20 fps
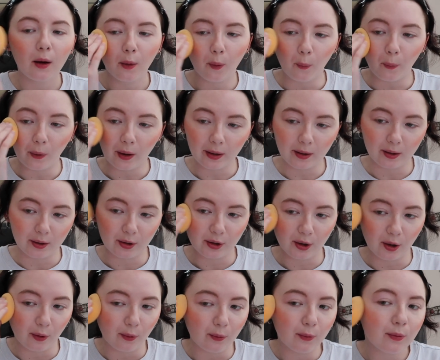when I
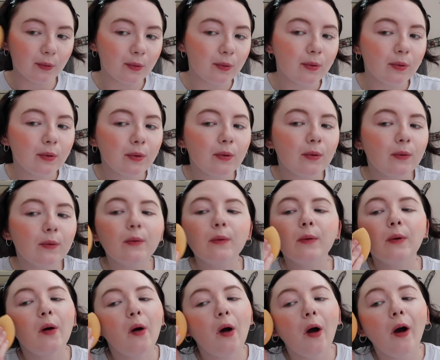do,
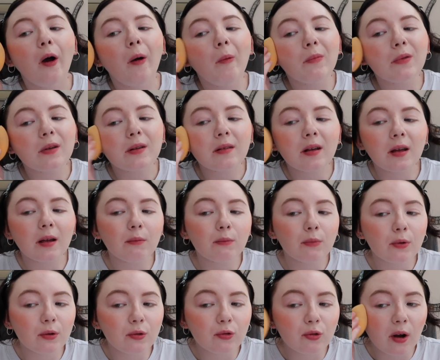because I am
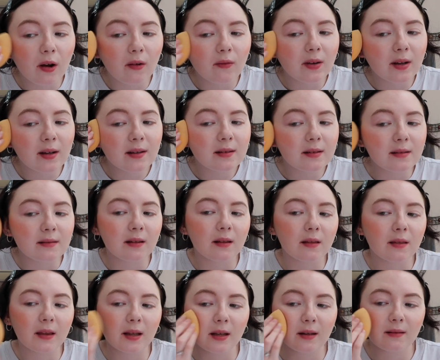doing driving lessons
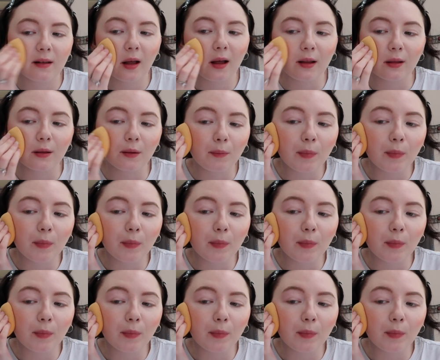and things at the